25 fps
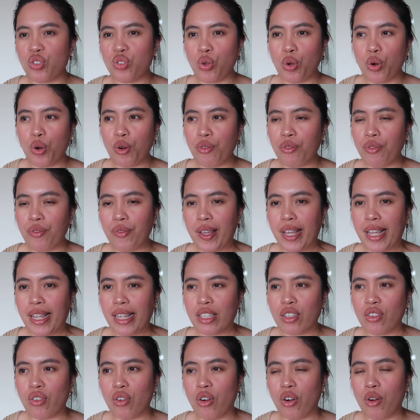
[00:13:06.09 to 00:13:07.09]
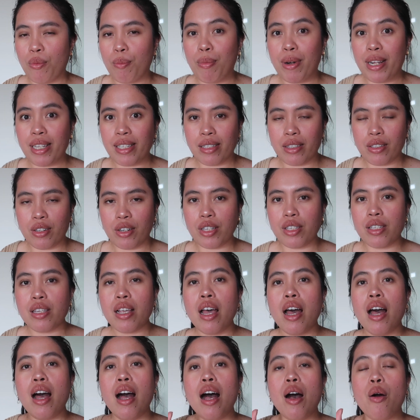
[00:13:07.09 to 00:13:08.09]
sore feet or
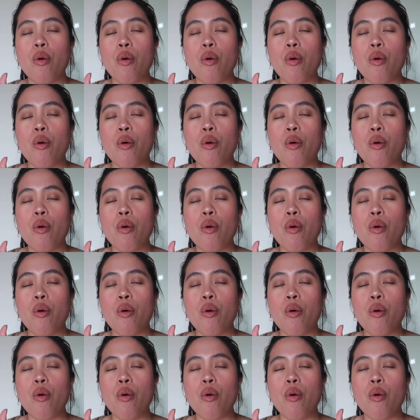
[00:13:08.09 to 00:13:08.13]
blisters.